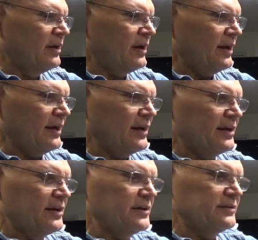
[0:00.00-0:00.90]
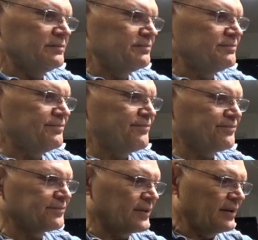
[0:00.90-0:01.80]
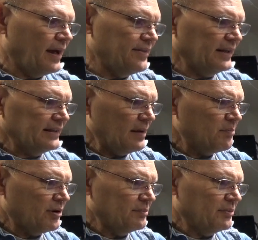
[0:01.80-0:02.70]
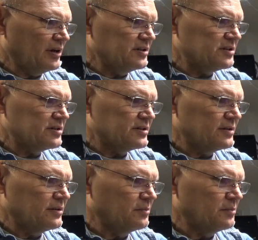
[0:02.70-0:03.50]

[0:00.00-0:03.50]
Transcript: and I think that pretty much